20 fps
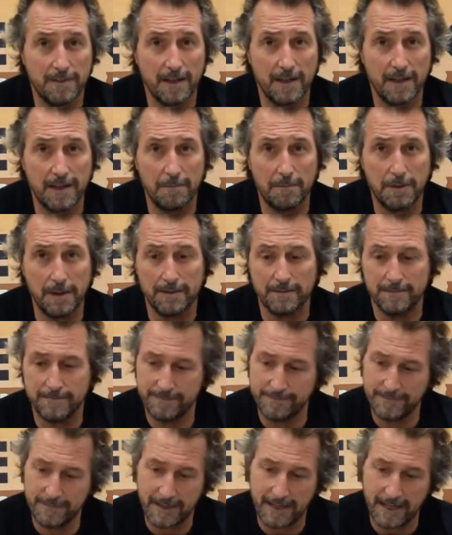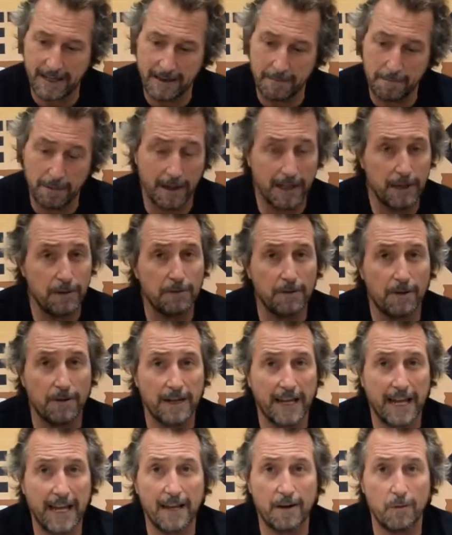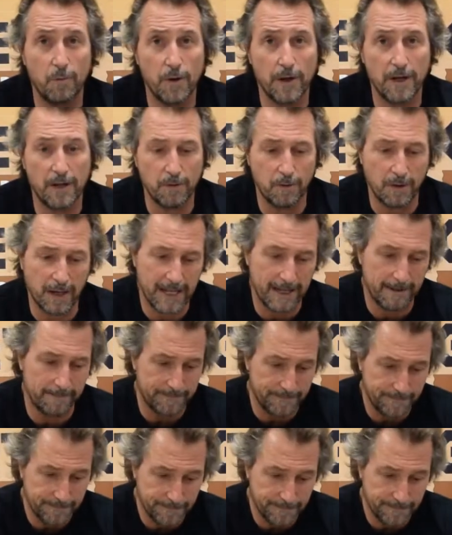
a bit belittled on how to work it all out.